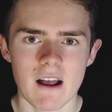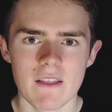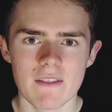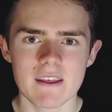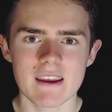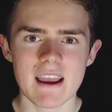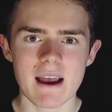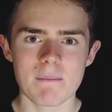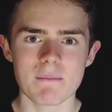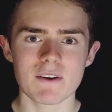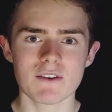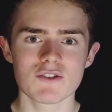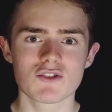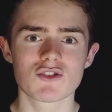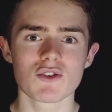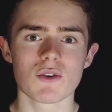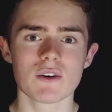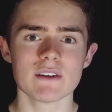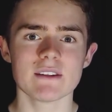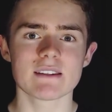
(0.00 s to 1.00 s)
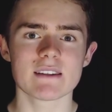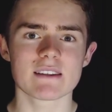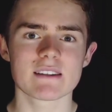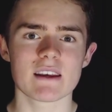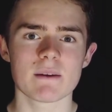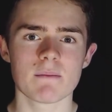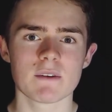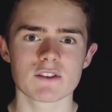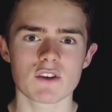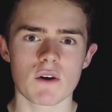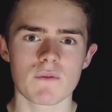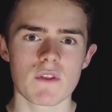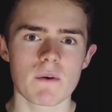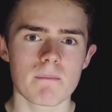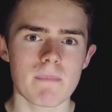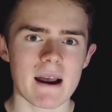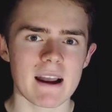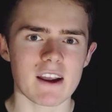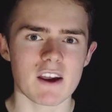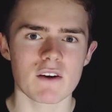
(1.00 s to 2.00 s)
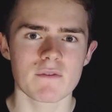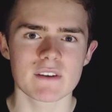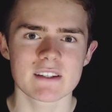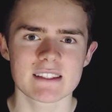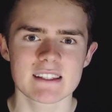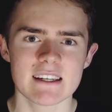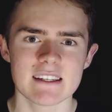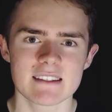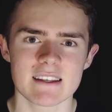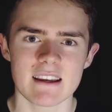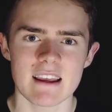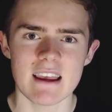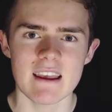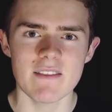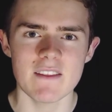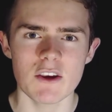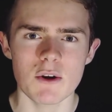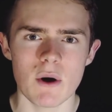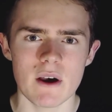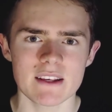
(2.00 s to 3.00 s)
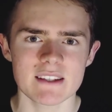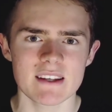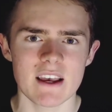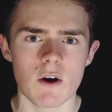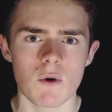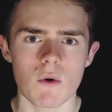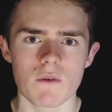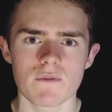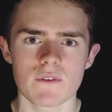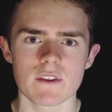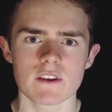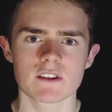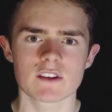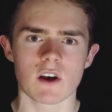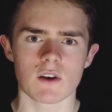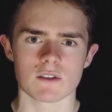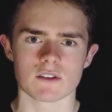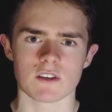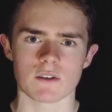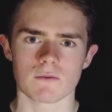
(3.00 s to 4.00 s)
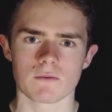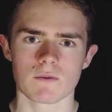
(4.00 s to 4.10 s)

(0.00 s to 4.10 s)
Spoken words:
The Gambian joins the Timbers off the back of a season in the USL for the Tulsa